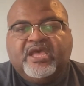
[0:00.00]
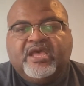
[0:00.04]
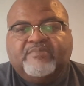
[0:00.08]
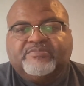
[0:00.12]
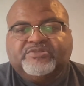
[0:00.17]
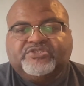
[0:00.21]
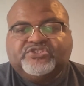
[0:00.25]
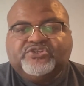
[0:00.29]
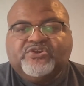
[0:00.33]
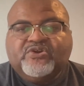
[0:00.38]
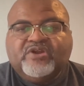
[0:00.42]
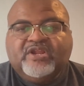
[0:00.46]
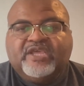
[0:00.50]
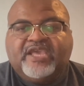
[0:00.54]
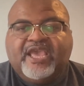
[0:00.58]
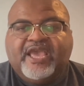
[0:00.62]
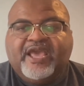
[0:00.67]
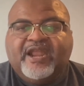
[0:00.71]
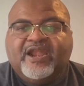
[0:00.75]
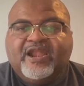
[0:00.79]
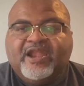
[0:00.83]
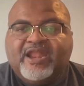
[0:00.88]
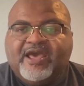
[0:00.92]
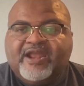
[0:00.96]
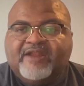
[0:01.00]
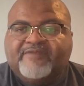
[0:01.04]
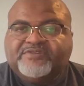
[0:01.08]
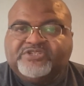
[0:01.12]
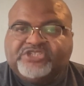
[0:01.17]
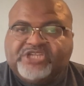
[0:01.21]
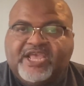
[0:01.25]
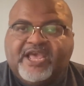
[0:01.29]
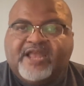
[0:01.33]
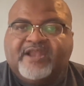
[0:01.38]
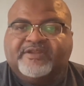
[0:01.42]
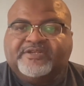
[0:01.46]
Shirley had a lot of
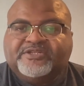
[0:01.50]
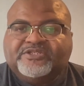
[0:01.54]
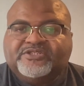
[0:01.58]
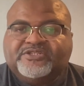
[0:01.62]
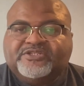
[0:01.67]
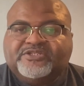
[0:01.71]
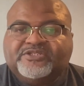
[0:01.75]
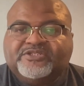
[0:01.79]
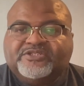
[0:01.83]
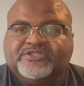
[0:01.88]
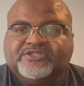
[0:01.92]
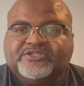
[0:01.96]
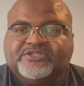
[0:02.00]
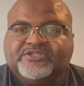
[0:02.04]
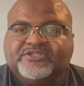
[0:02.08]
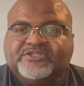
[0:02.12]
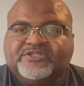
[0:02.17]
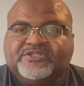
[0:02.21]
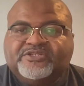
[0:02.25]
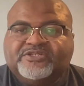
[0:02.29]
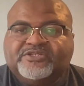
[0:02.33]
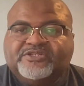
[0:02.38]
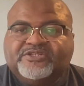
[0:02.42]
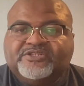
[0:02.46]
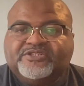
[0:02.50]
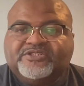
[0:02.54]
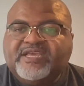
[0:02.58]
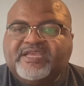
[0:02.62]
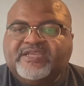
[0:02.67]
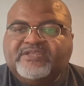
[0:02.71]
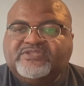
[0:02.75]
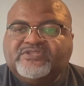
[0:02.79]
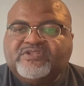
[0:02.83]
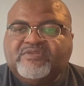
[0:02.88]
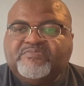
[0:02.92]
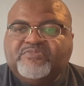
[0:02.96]
challenges, and one of the
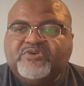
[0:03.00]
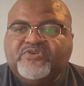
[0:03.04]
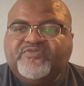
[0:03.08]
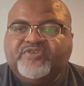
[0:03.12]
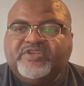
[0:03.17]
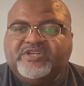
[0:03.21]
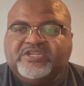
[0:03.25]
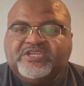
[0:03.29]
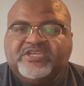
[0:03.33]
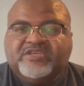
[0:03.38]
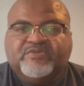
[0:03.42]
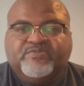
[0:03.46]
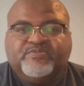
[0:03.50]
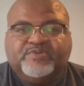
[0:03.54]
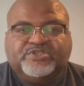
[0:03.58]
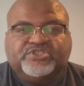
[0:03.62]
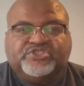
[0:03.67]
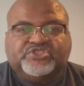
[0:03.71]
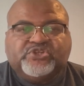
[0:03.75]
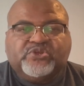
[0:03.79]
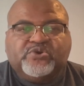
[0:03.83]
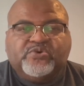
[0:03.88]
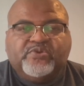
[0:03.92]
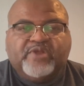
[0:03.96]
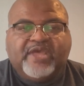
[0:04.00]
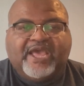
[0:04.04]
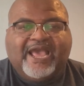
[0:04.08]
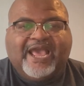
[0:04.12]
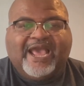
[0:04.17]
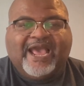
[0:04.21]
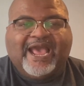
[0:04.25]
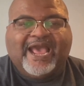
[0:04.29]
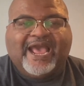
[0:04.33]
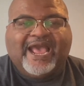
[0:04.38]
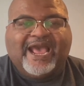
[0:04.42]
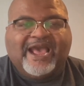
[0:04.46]
things the movie did was showed
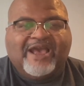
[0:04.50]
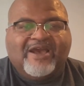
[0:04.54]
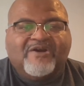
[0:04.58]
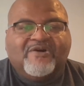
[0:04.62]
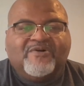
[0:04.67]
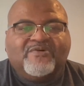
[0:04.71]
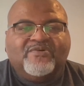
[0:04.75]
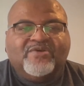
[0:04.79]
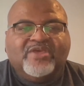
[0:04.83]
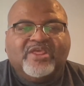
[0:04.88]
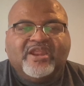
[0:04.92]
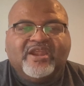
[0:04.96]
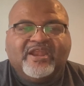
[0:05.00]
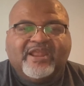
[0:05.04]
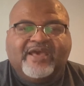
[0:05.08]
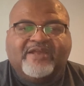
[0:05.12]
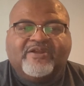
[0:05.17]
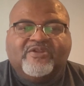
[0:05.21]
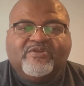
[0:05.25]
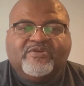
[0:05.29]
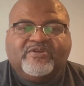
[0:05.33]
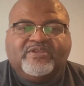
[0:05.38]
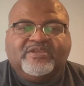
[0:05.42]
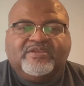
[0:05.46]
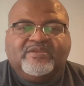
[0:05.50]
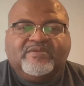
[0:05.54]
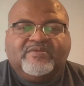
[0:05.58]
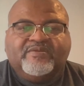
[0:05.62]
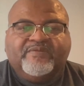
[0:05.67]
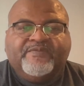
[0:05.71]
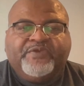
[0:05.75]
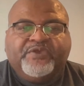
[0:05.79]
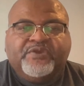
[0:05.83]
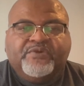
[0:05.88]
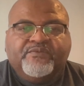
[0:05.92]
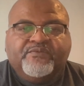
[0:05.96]
how not only
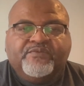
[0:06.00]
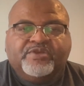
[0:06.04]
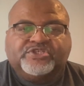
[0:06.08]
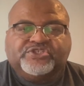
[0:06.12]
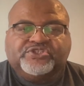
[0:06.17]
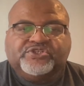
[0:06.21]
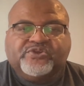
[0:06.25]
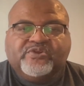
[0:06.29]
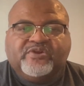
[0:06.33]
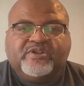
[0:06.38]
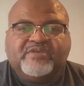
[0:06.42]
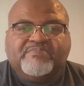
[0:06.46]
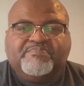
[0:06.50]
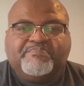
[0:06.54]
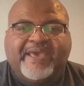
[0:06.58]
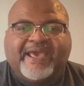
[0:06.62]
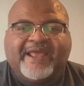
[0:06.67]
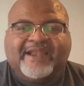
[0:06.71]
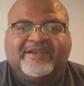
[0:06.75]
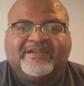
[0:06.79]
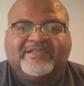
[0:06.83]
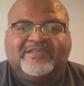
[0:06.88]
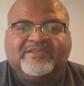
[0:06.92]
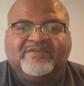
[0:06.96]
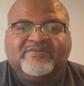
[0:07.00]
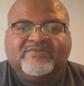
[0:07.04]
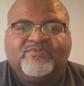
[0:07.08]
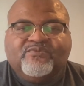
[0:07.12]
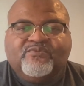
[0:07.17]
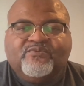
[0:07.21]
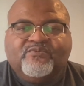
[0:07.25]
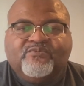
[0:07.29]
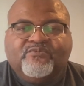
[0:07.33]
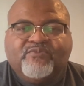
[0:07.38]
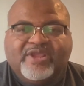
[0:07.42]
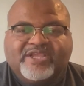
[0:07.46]
was Shirley battling
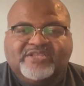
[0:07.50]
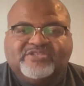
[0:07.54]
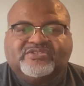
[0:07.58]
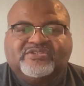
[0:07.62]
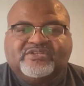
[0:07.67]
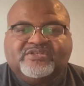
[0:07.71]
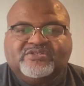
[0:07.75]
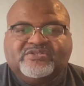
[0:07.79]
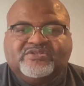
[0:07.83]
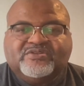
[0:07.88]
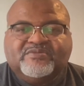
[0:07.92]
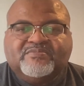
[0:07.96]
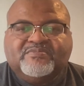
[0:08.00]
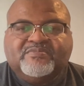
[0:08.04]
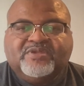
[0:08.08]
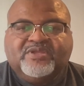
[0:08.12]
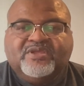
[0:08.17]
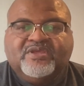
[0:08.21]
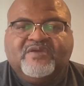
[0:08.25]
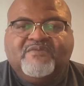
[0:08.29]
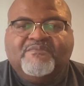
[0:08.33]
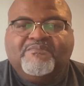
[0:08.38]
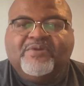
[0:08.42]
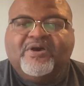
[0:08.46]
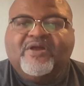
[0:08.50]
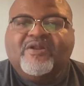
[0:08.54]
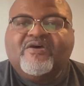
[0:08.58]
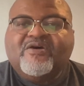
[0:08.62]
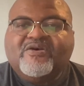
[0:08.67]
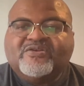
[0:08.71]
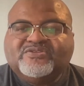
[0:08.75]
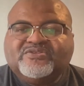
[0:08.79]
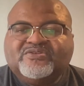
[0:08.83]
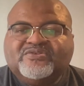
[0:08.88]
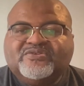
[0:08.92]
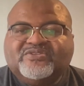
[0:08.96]
racism, but
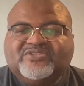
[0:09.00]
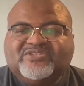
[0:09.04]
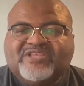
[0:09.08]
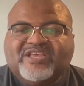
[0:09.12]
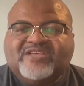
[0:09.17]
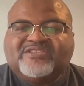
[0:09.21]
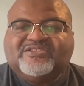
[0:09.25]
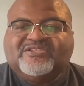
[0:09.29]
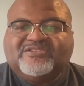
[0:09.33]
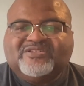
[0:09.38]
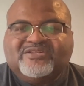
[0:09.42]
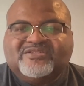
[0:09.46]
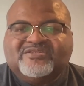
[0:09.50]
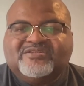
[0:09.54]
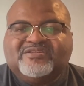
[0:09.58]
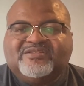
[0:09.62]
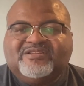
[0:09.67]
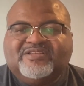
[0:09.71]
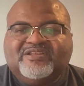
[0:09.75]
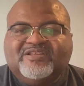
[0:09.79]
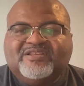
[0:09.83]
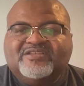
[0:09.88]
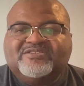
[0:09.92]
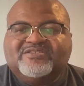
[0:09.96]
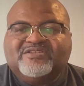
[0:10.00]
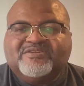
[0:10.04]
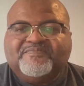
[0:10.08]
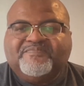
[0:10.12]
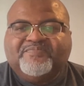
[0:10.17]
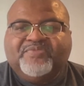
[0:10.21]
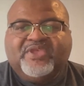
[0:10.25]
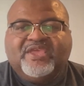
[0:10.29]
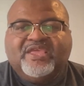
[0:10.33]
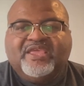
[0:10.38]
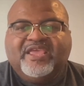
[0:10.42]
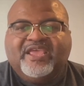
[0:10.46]
also sexism,
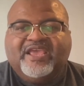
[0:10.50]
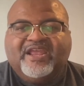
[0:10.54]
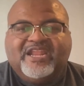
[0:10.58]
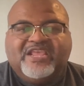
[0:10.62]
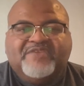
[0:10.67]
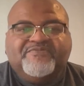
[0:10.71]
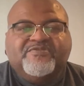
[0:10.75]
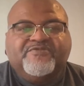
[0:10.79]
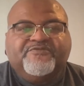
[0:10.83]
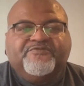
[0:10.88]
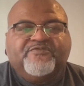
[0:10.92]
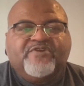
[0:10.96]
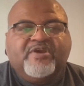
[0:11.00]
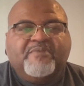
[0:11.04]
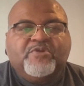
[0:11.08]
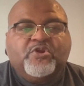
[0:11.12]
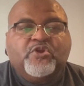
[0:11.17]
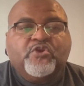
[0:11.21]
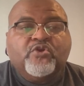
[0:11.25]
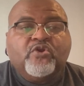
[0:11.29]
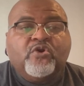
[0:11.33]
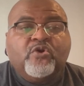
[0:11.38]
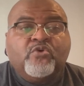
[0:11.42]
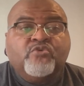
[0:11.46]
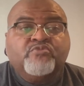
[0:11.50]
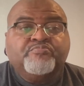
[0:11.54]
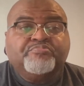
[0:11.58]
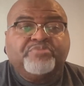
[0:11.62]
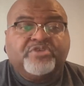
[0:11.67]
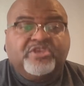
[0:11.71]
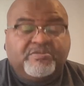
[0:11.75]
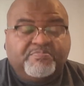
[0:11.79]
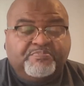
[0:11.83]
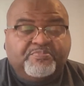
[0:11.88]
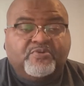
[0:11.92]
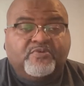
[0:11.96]
and even from her own
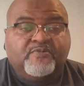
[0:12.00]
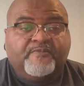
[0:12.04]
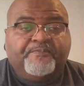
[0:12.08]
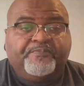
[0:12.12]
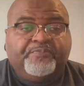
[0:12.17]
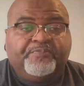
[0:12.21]
people.